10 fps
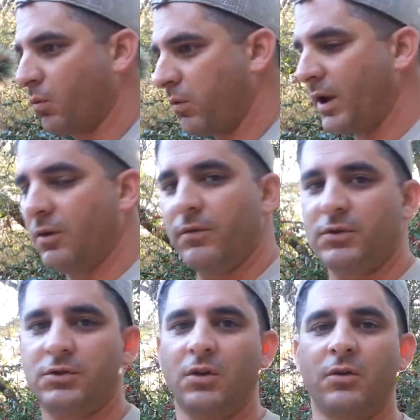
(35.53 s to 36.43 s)
Right over the
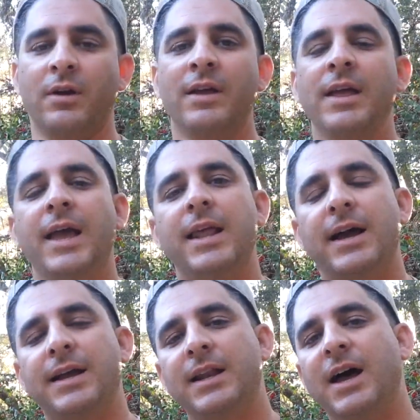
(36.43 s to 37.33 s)
shoulder. And I
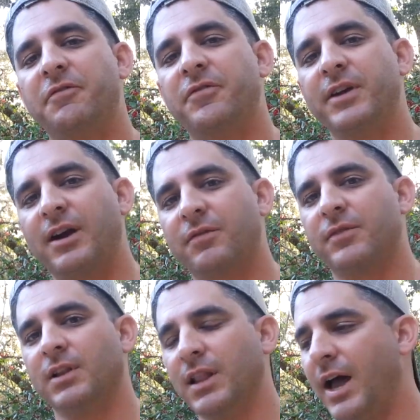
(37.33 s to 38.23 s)
cannot figure out for
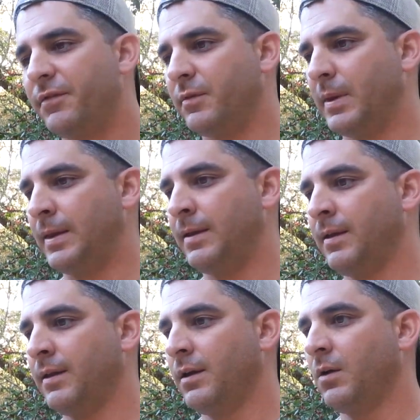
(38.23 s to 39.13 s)
the life of me
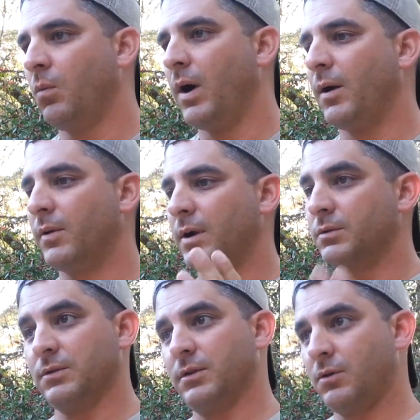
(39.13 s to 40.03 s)
why when I
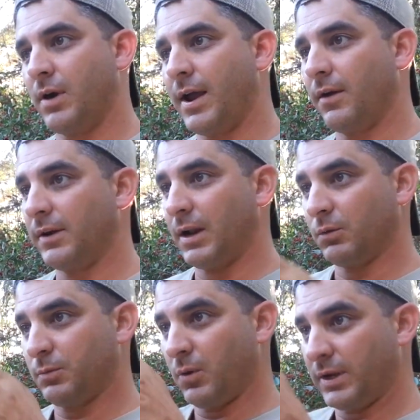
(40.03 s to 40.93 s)
was on the ground and I
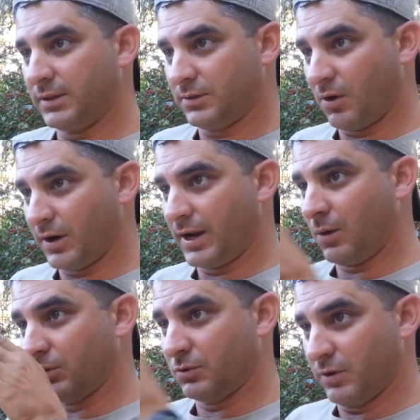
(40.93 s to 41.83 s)
was pointing at the target, I
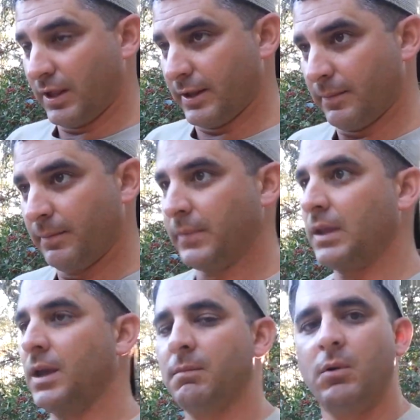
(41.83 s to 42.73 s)
was drilling them.
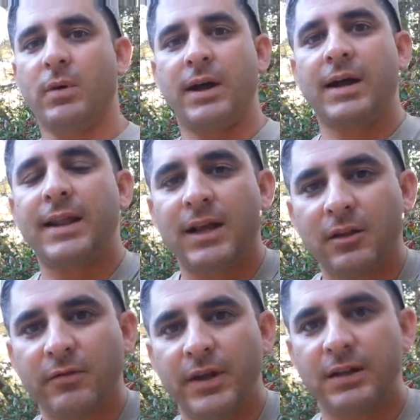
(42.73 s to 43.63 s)
But when I got
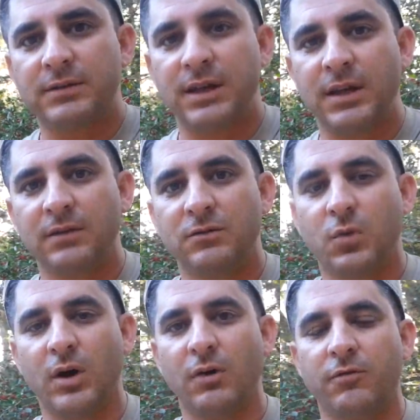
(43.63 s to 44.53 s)
elevated 10,
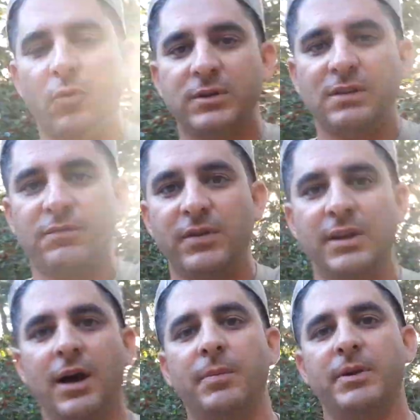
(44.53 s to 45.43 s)
12, 14 feet
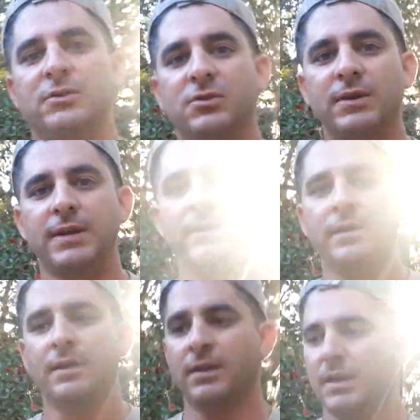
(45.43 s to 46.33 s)
up in a tree,
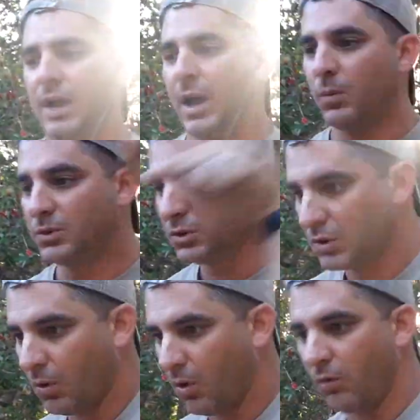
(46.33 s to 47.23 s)
I would just
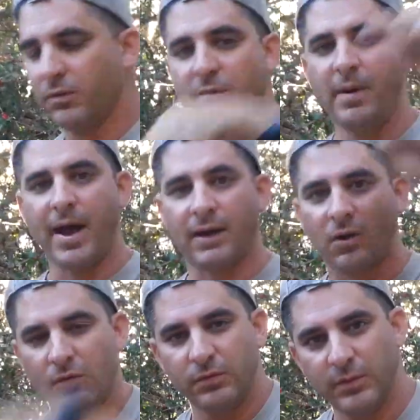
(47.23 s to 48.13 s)
go over the back,
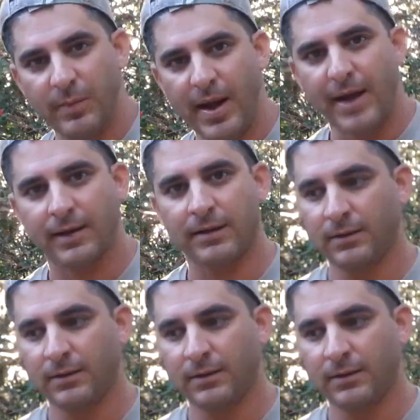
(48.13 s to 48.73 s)
over the back.